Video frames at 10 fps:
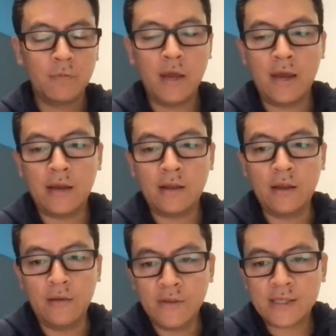And
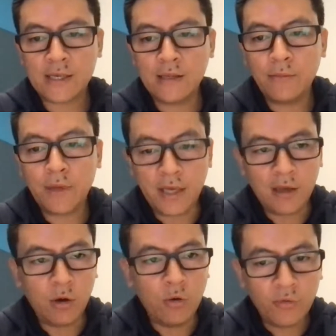if it's gonna be
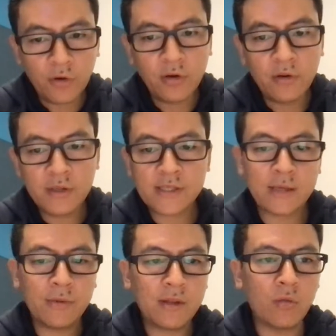over, it's
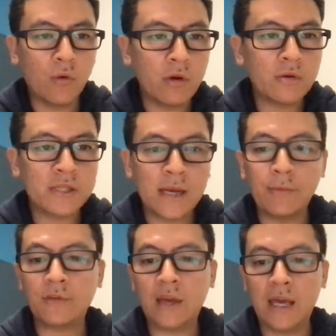gonna be the Warriors type
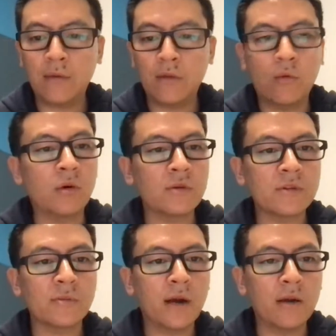of game, and the Warriors
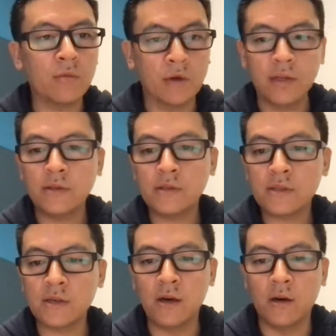will probably win.
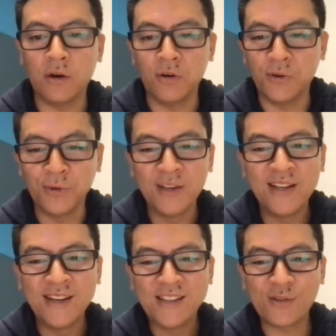So
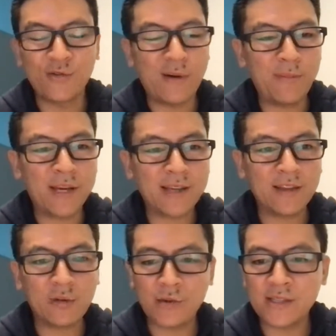if I'm picking the
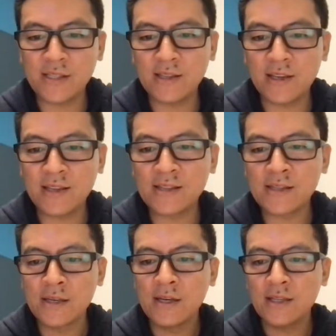Grizzlies,
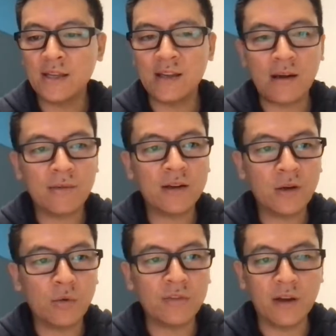then I'm gonna
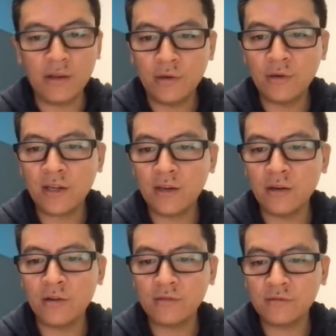go with the under
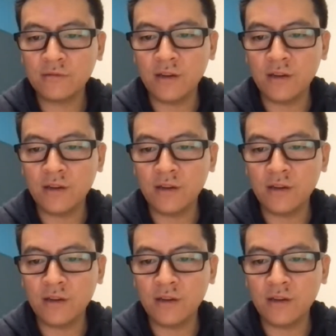here.